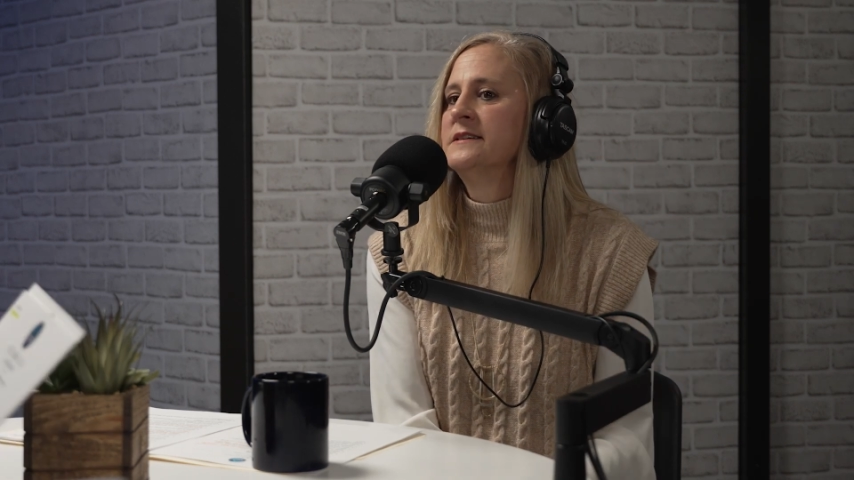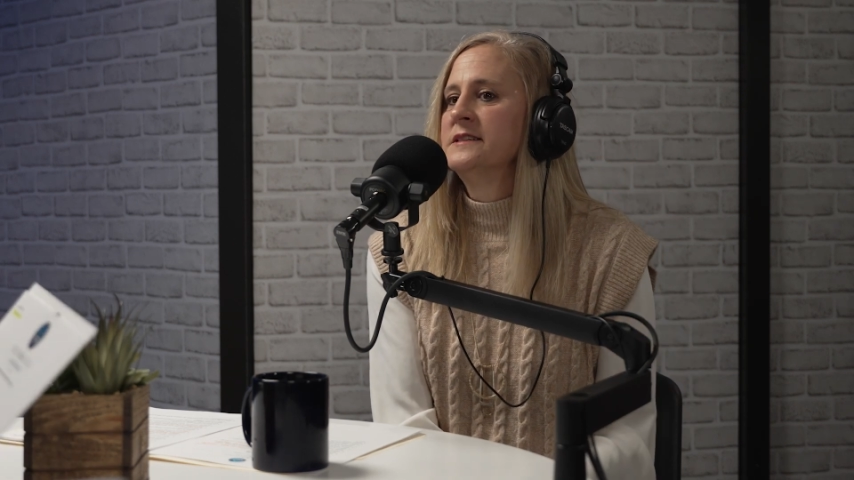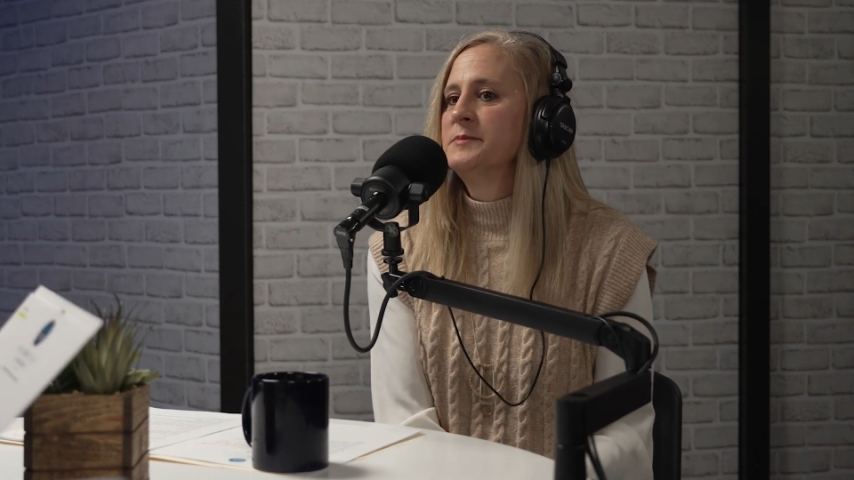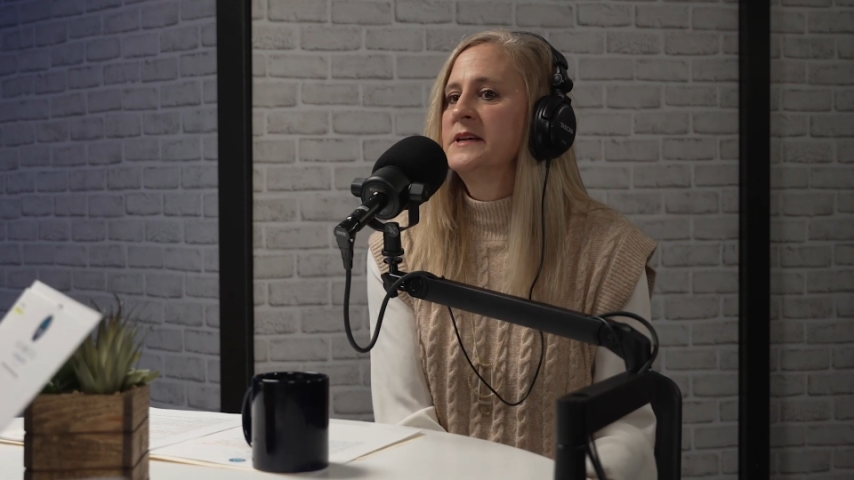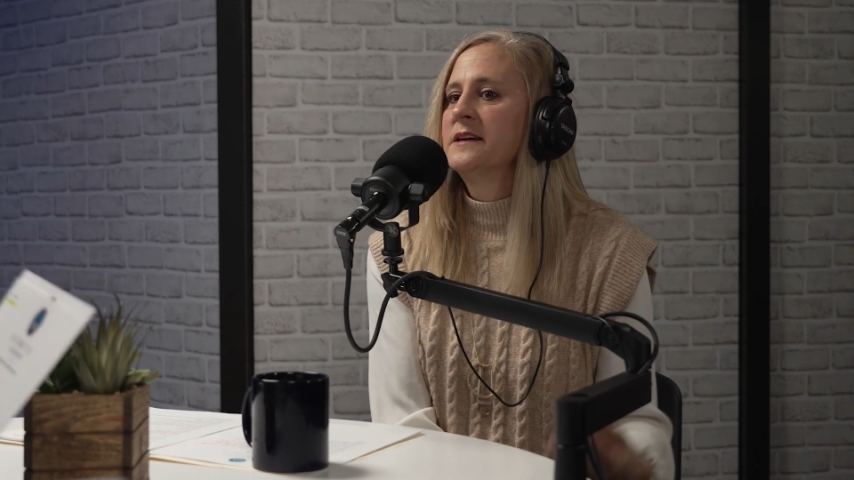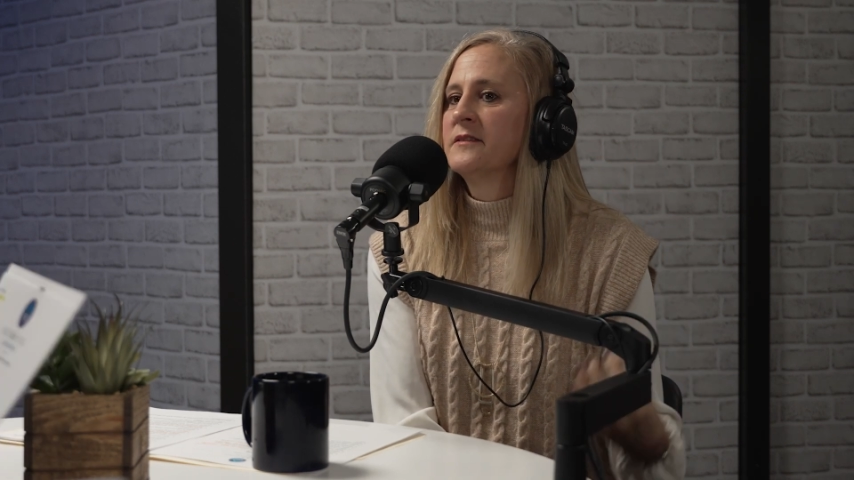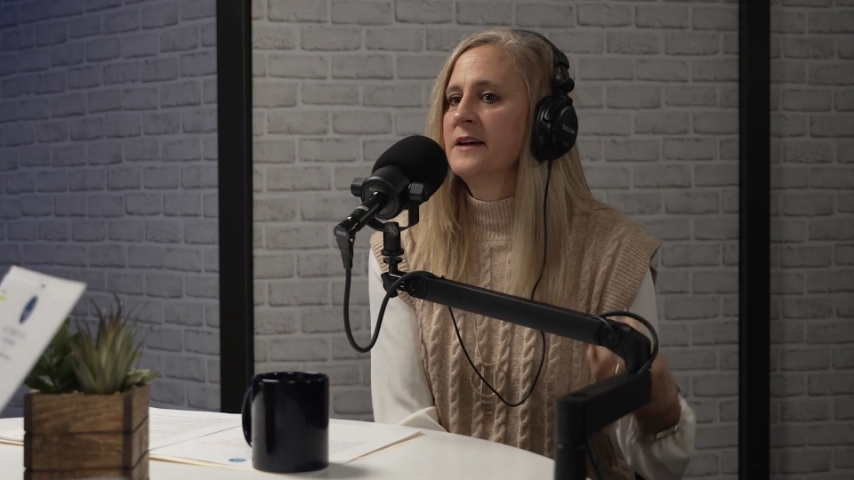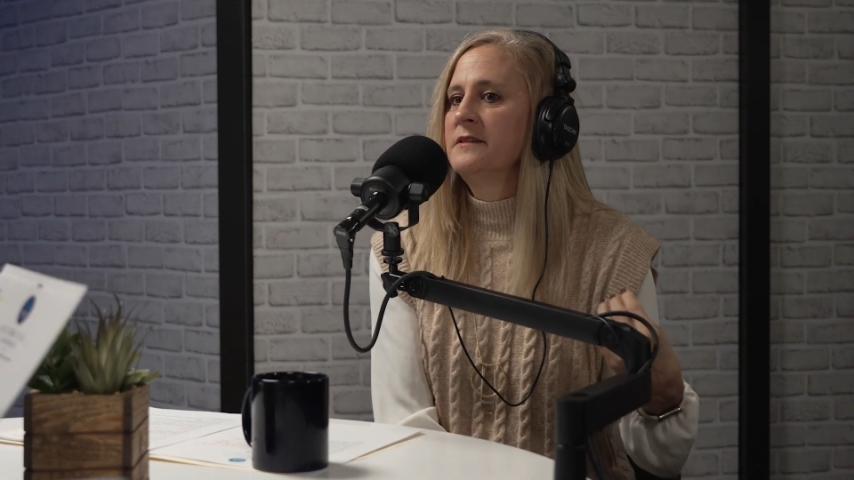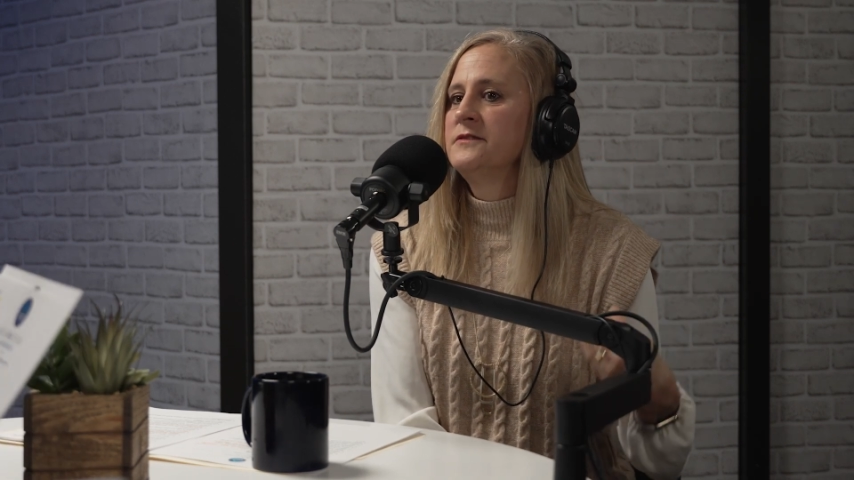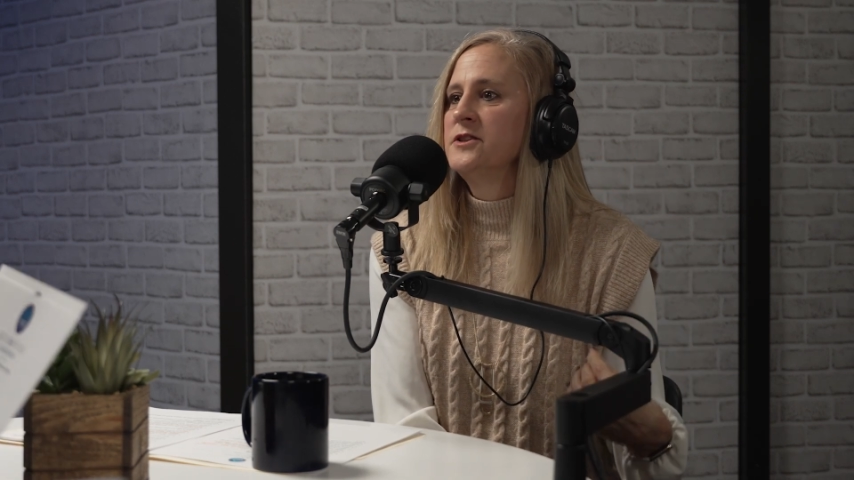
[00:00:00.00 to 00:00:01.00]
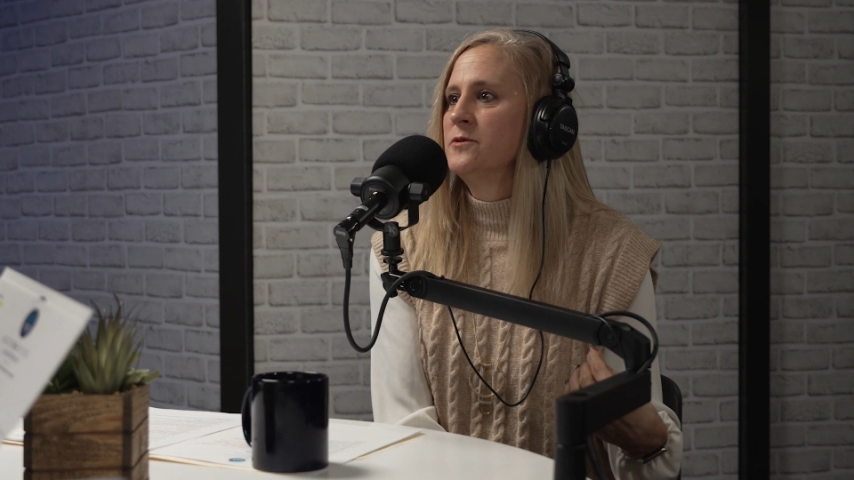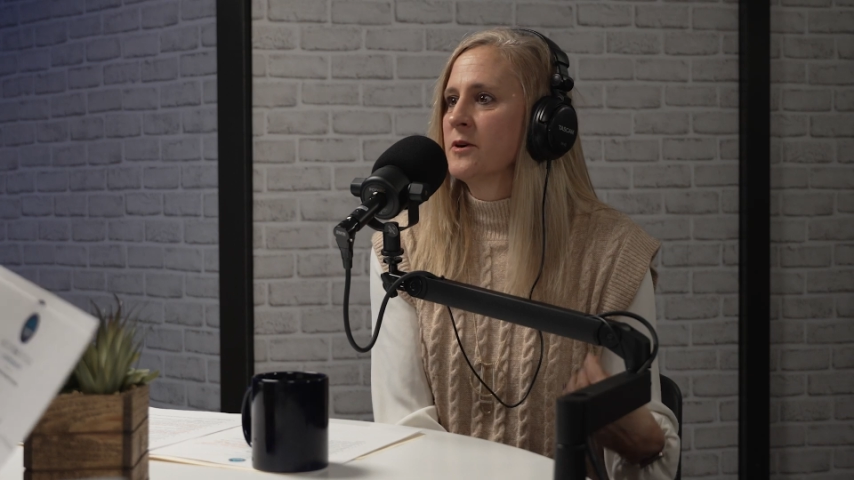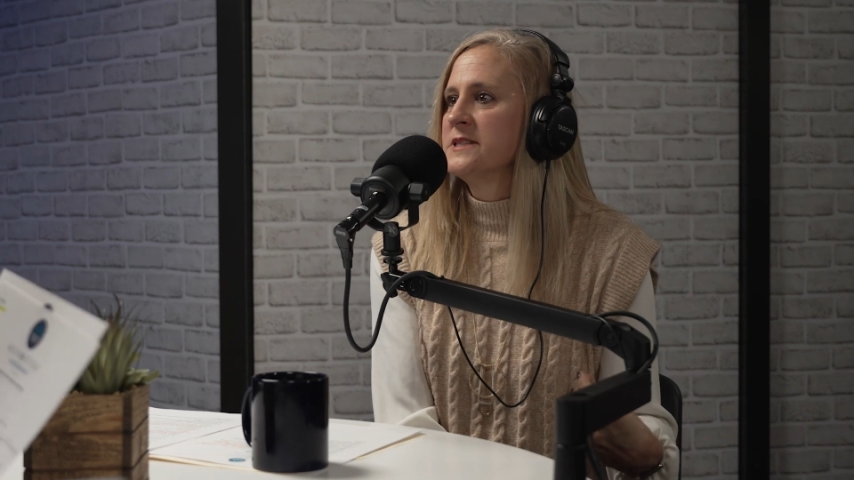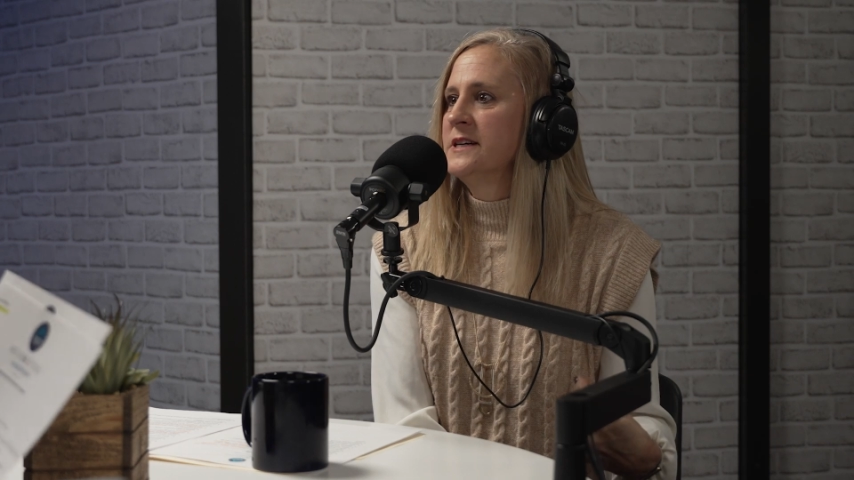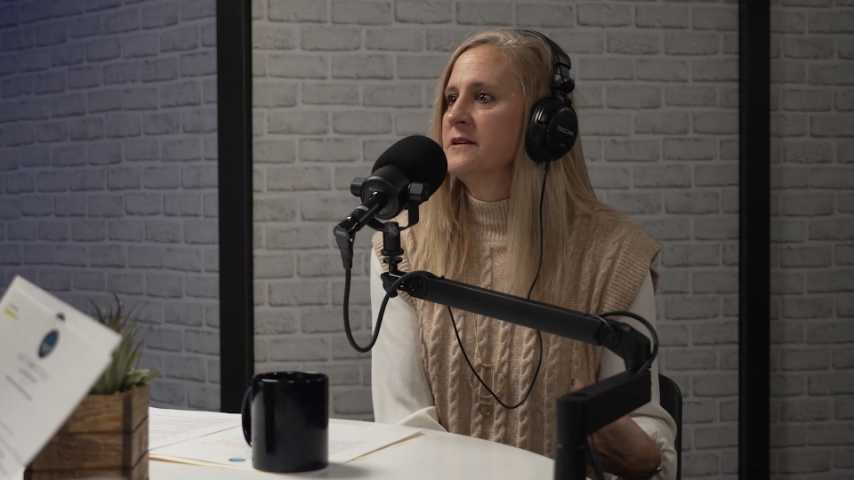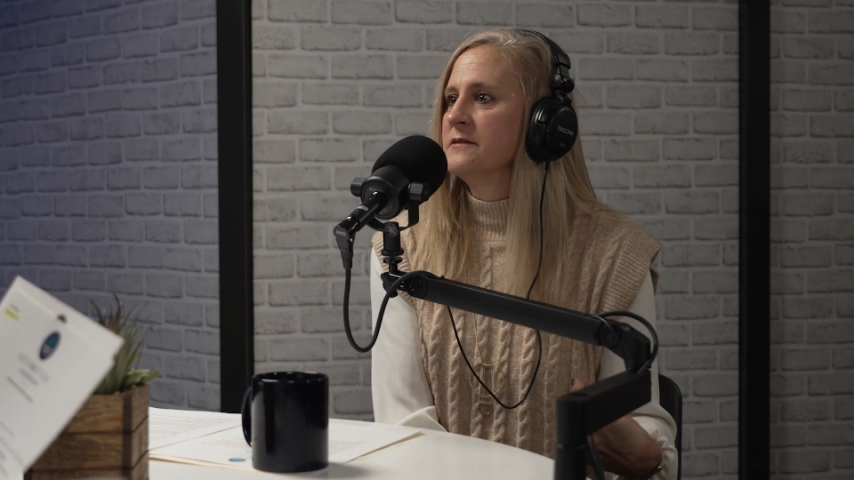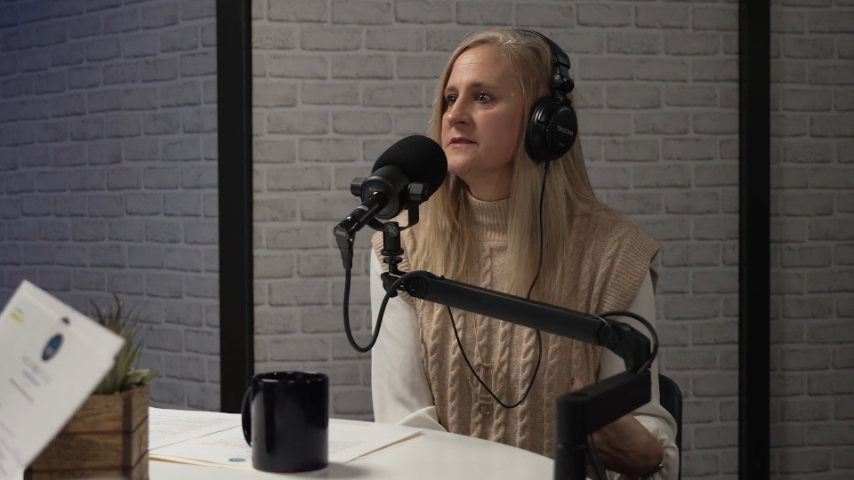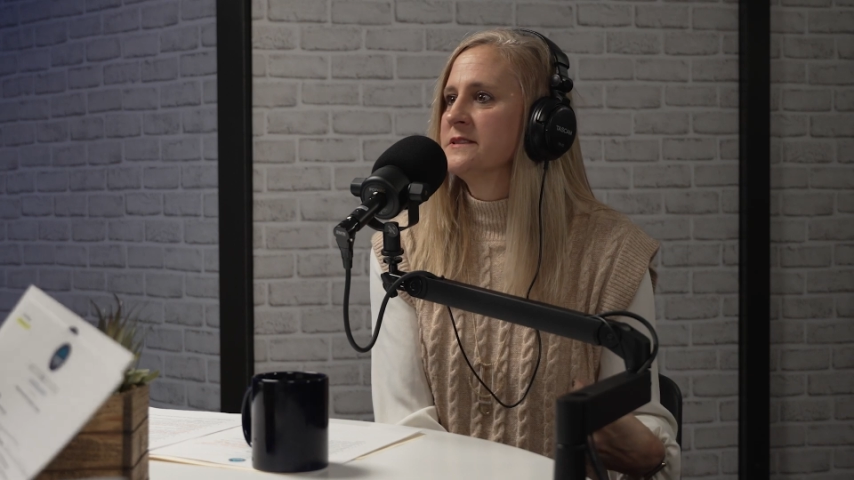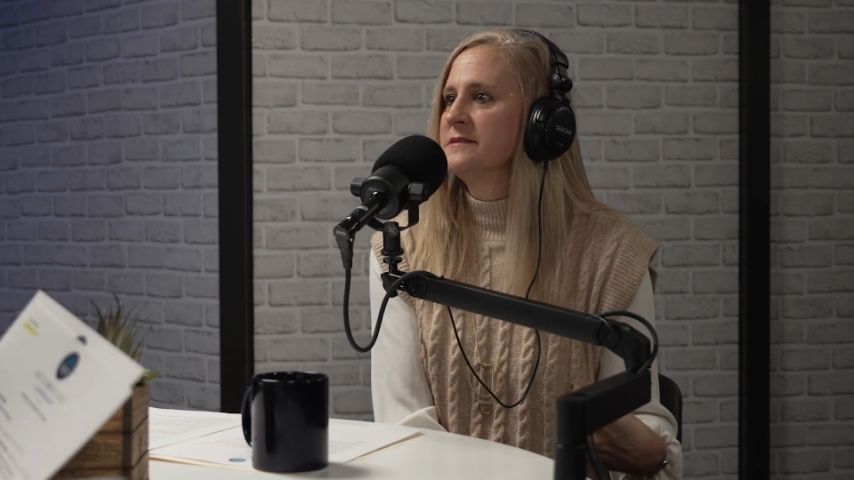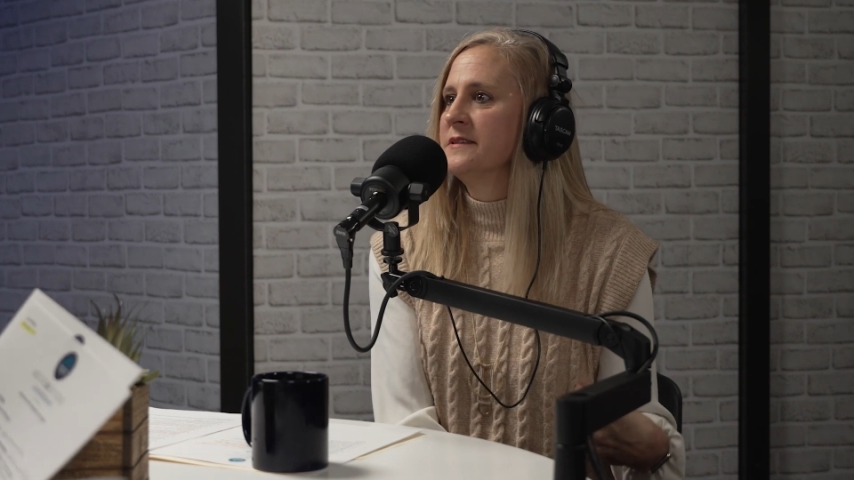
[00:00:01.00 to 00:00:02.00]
speaking life to ourselves